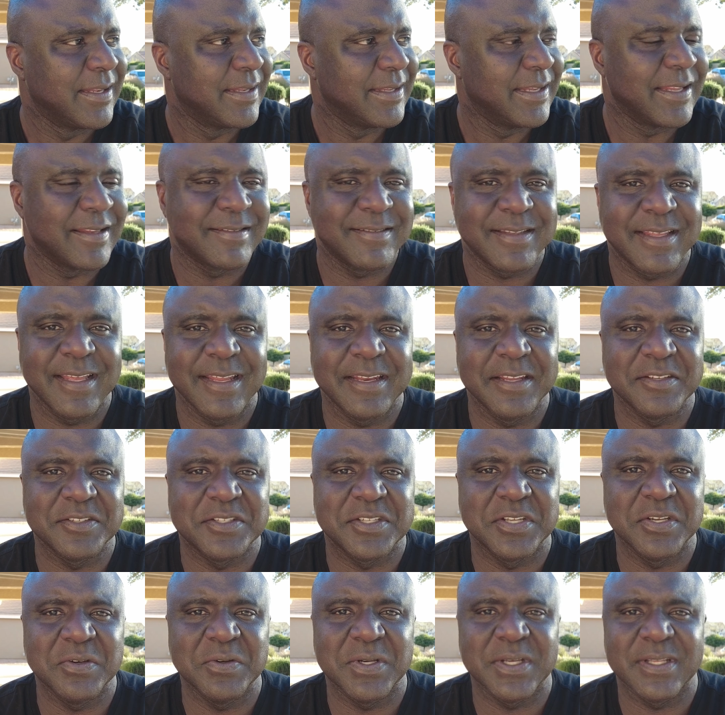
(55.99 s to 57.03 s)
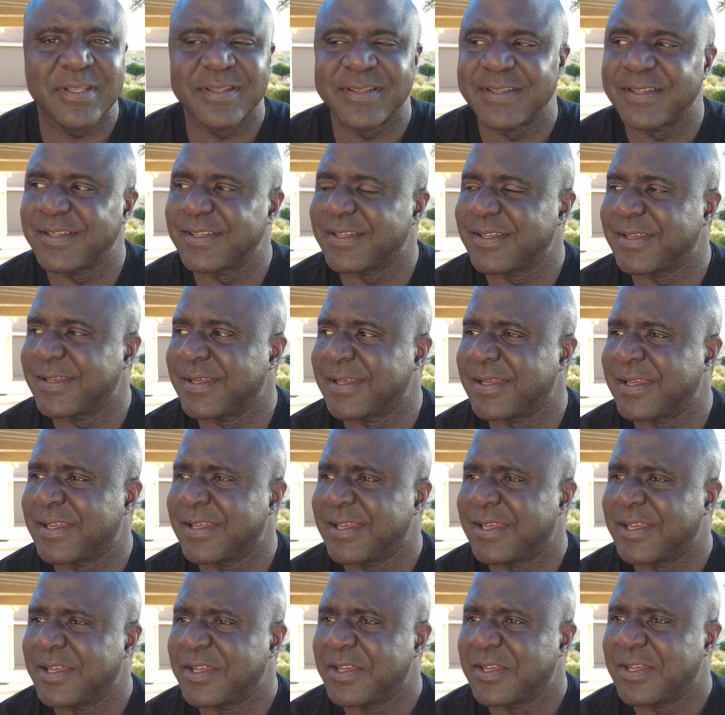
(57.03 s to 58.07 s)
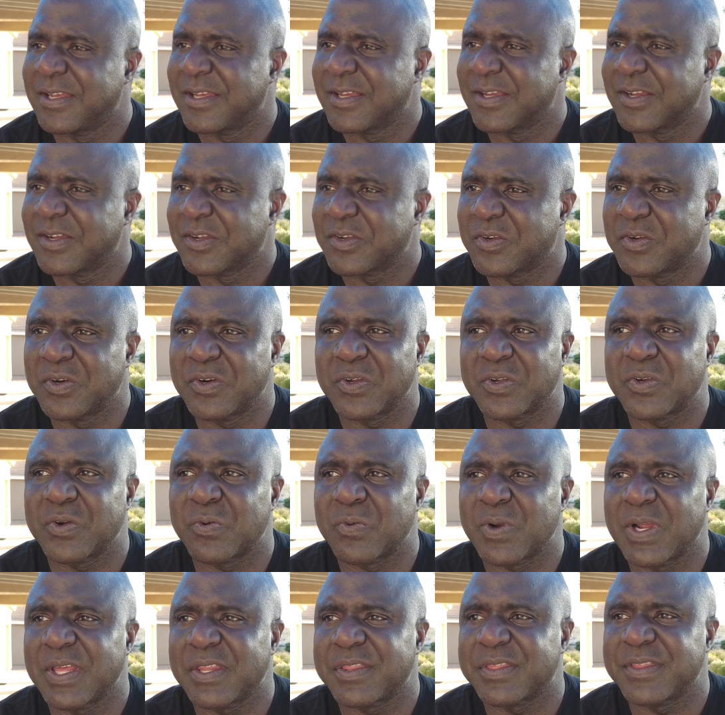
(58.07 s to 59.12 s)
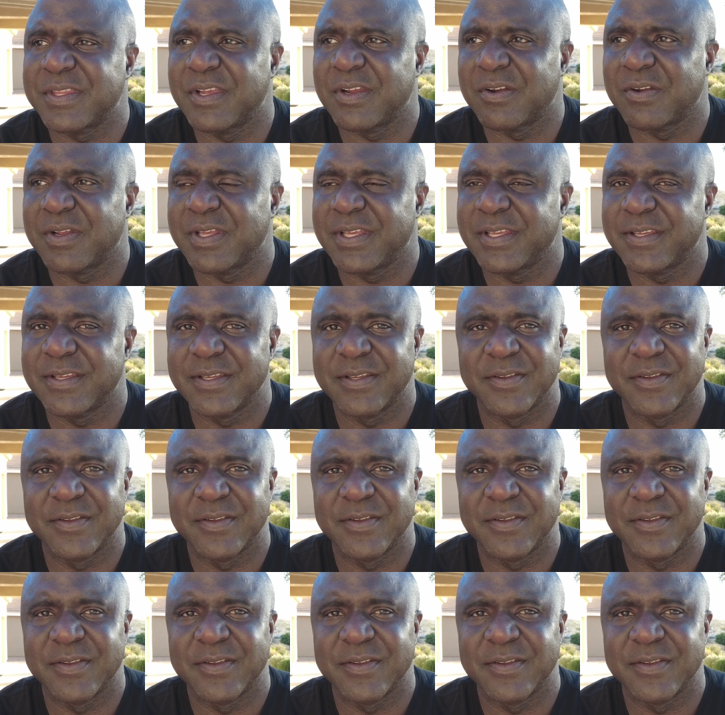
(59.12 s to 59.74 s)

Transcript: let's get into it. Critical race theory